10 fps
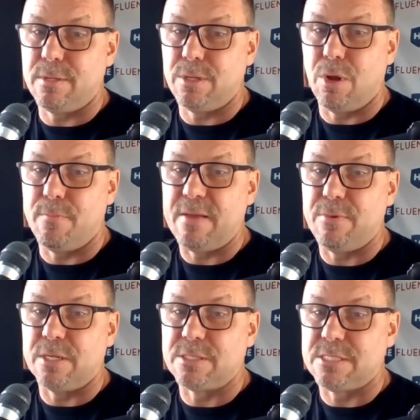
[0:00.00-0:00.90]
you know,
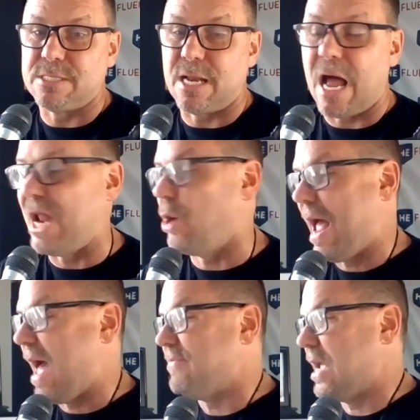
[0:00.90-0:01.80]
maybe you said, I don't
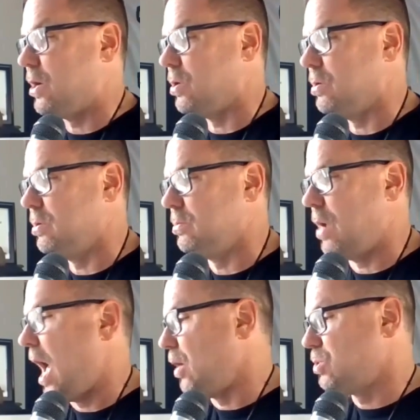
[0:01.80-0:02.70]
have anger
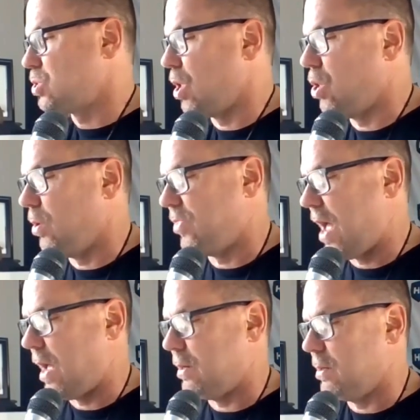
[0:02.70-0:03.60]
I don't struggle with
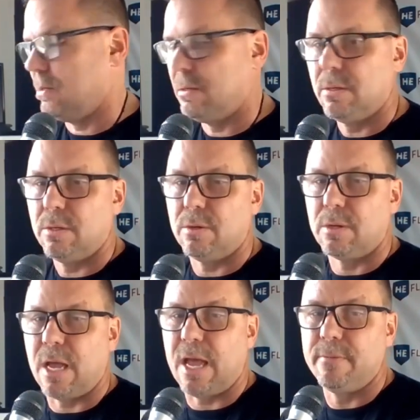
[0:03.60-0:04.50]
that.
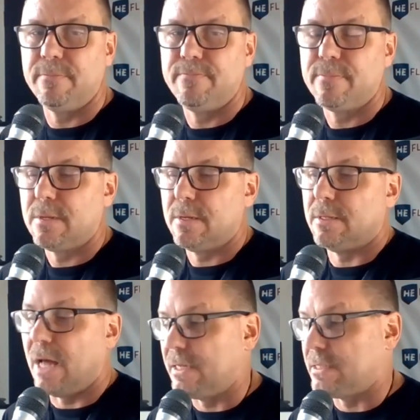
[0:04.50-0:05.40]
Okay.
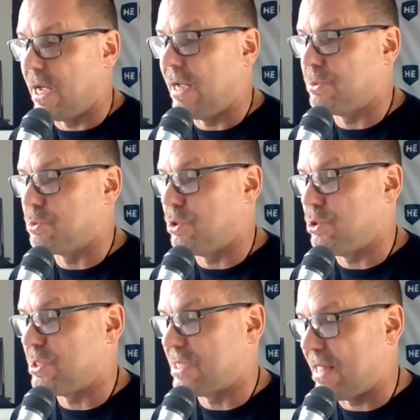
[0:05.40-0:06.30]
A lot of times when
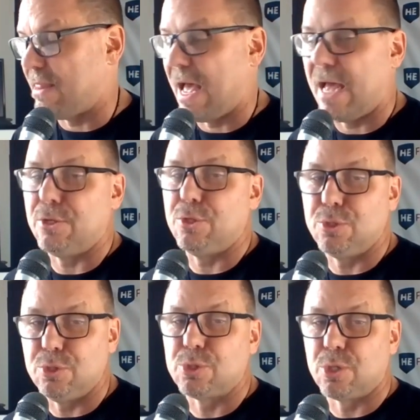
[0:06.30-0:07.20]
you say that, you
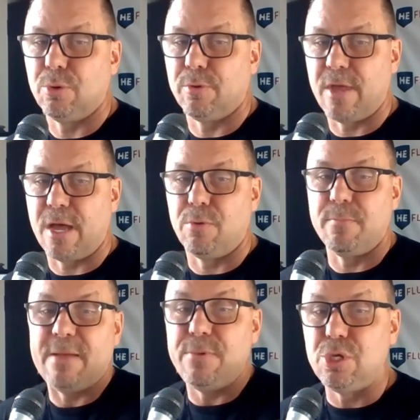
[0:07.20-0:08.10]
do struggle with that. Or
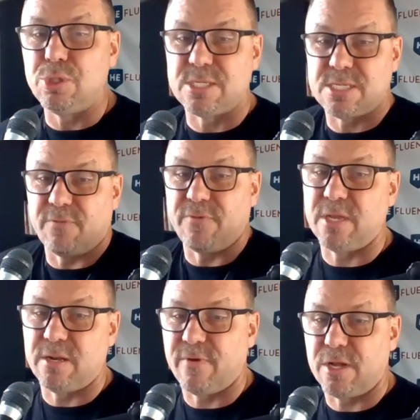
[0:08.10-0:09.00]
maybe you just self
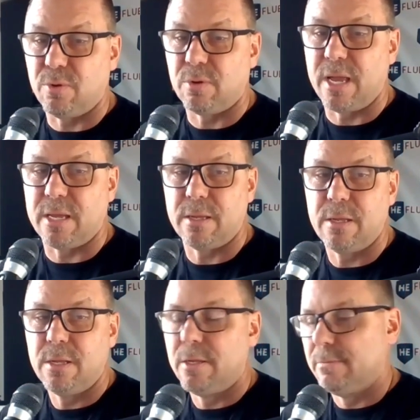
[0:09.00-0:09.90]
identified. You're like,
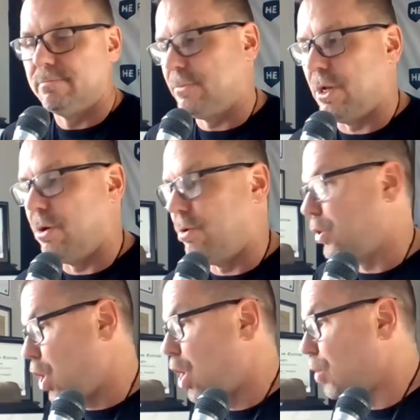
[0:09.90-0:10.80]
you know, on
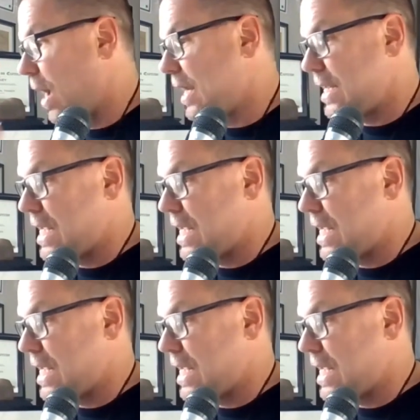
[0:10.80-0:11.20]
the car ride